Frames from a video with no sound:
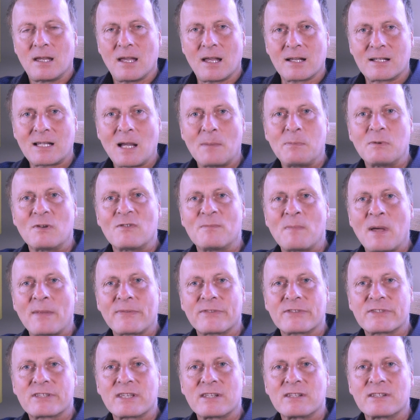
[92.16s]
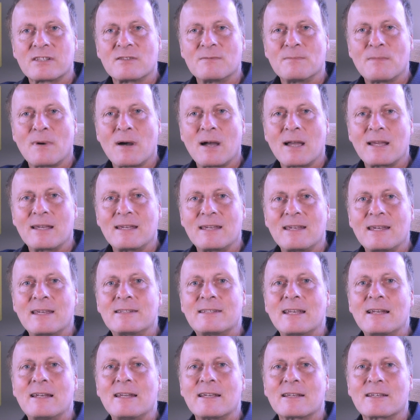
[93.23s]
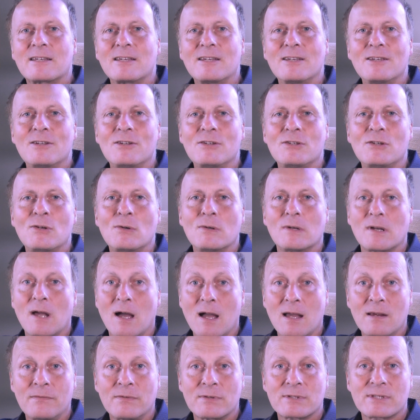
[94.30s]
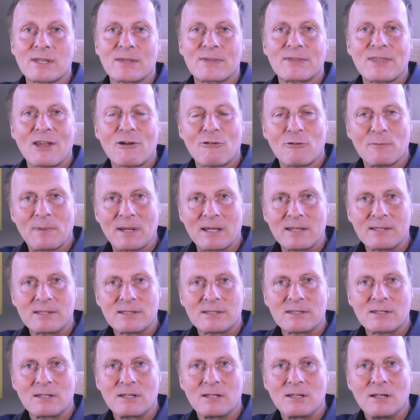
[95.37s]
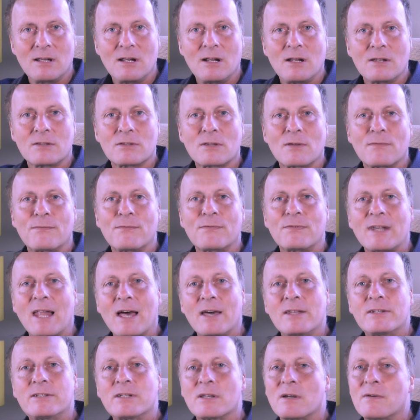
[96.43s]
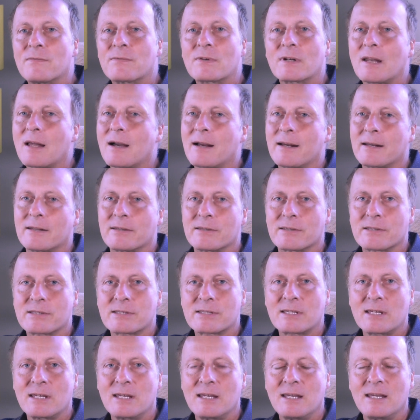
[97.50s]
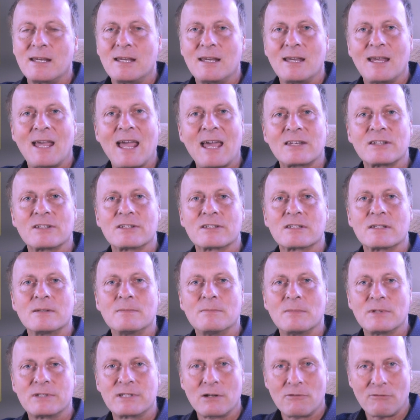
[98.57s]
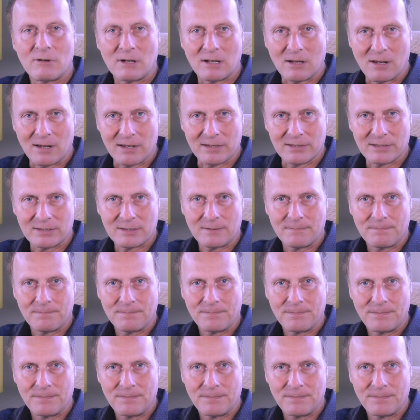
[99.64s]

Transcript: A couple of months into my idyllic new life as a therapist, the flood of clients hadn't materialized.